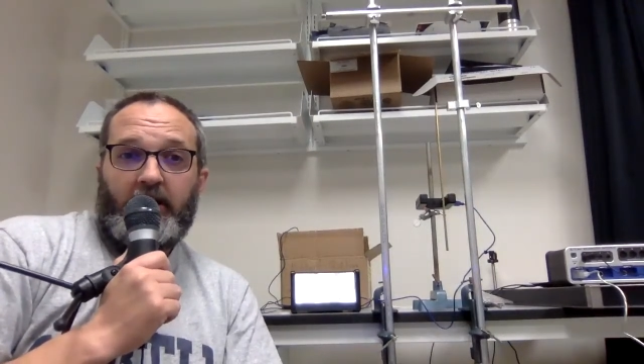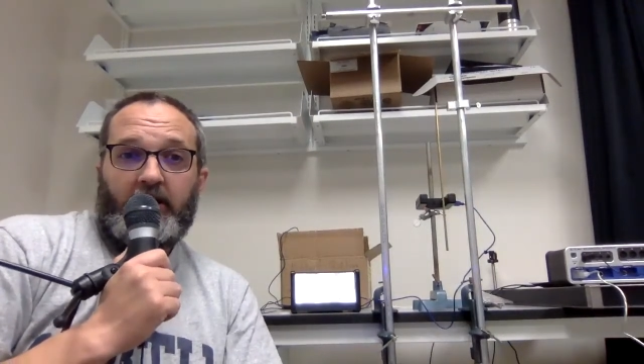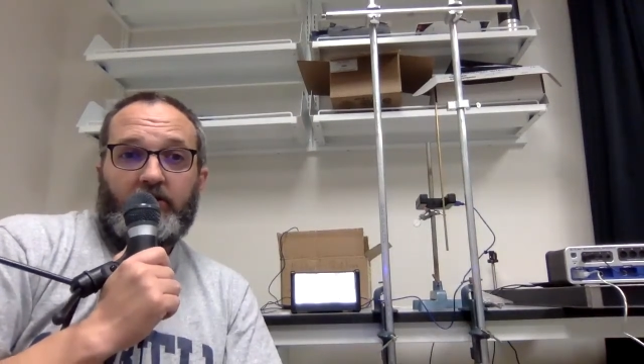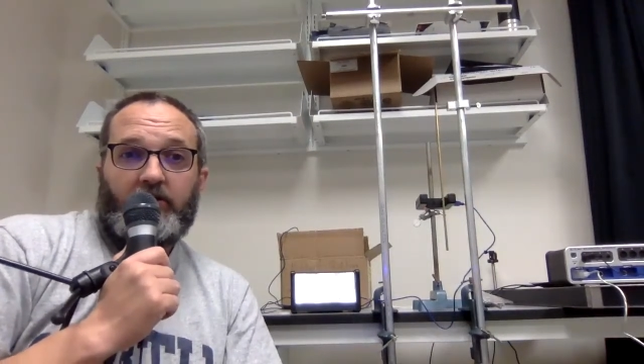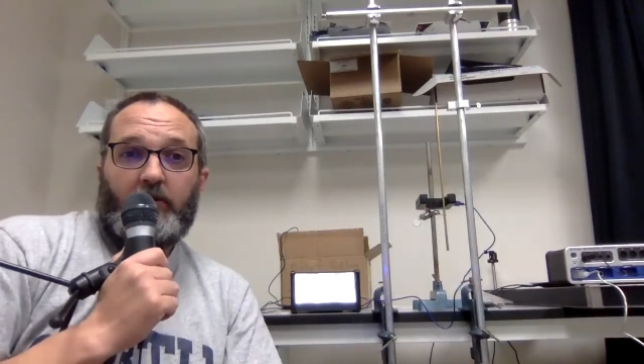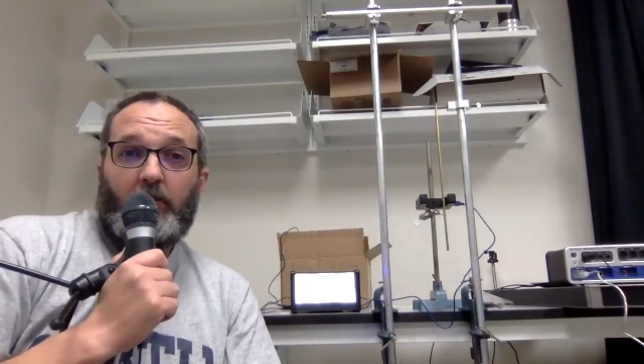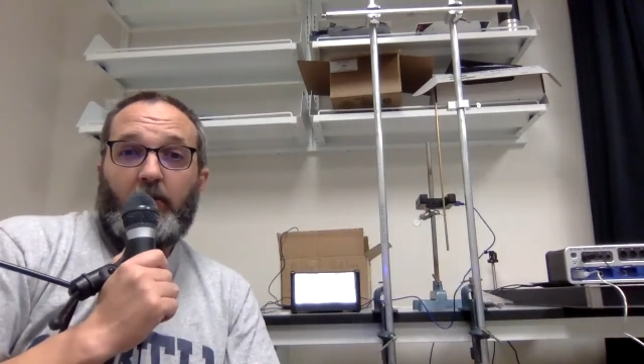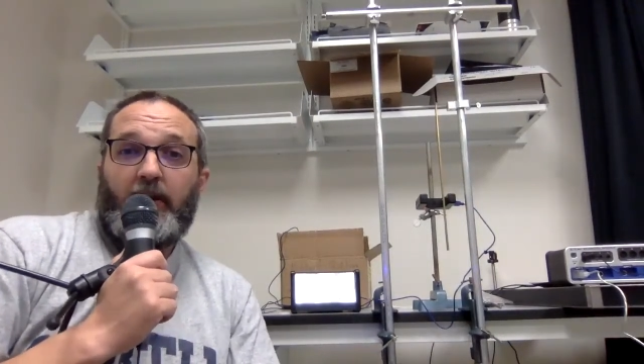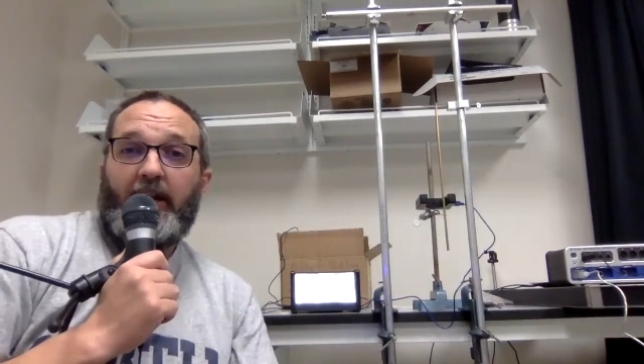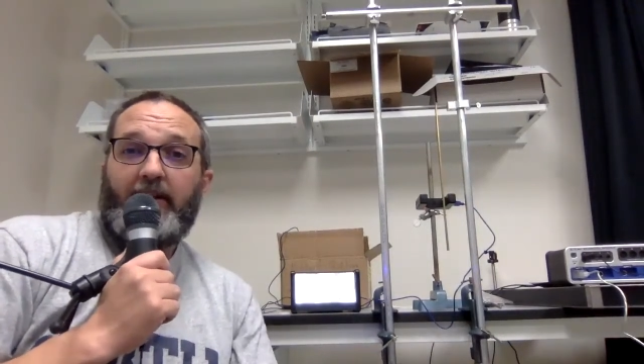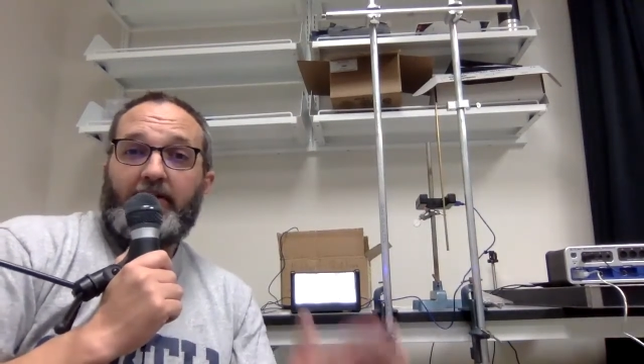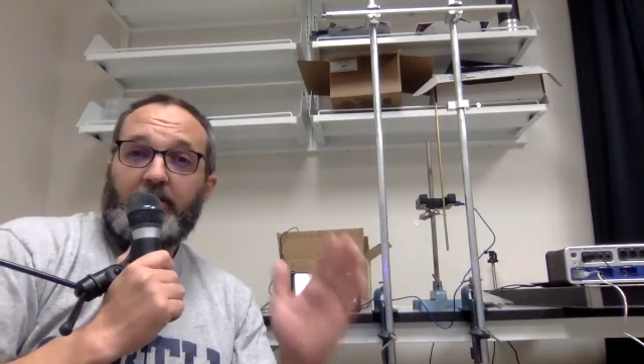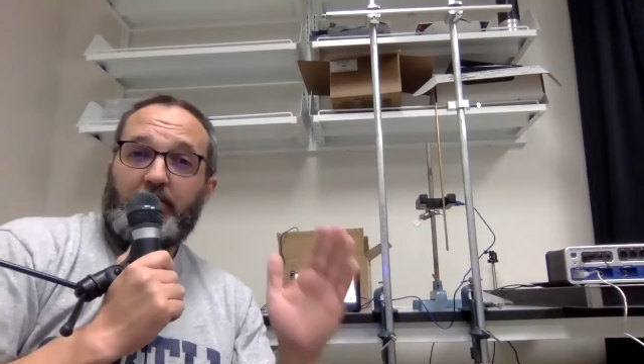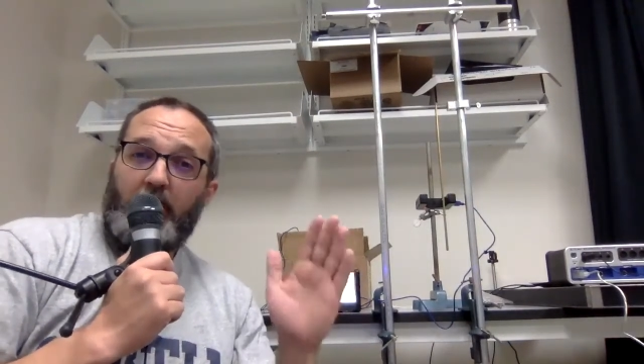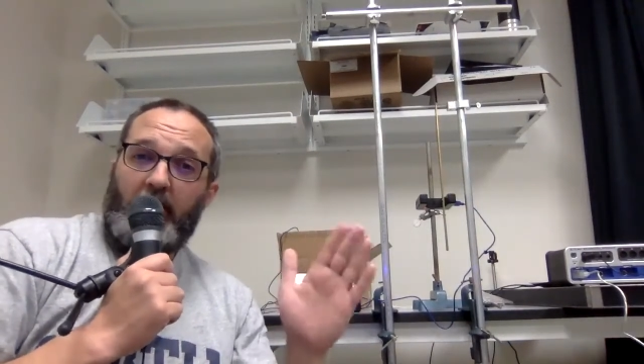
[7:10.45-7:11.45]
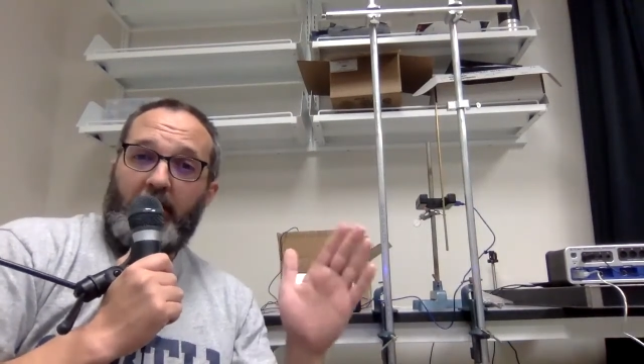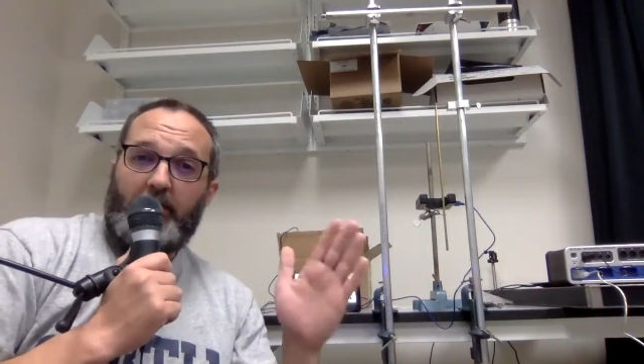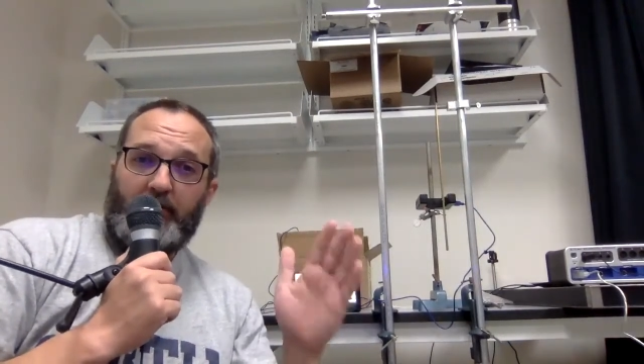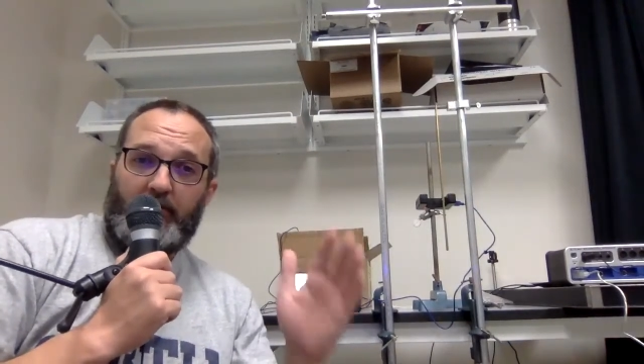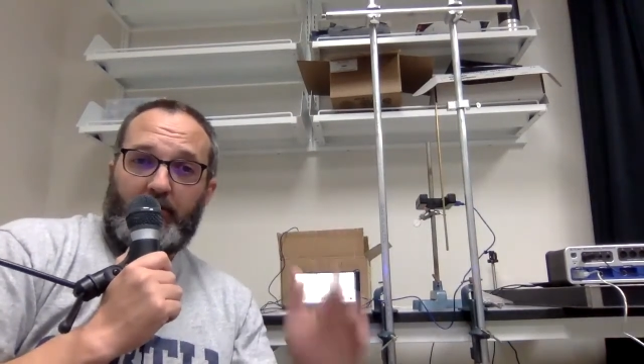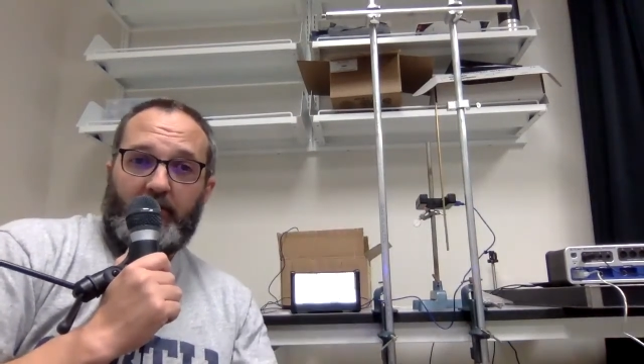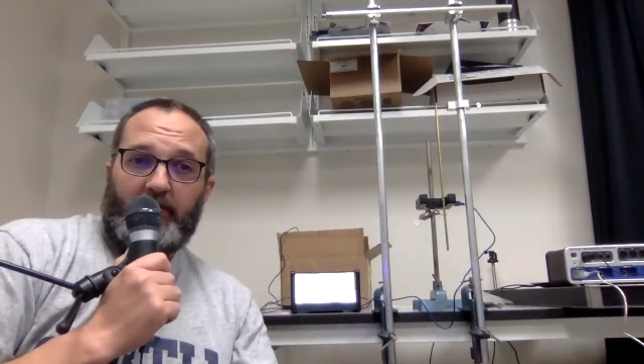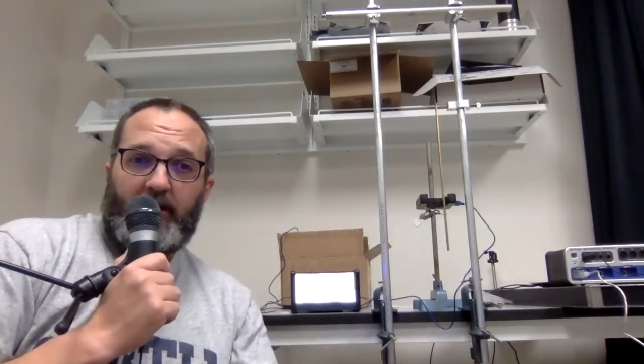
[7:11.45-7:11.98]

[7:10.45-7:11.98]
So we want to have a small amplitude of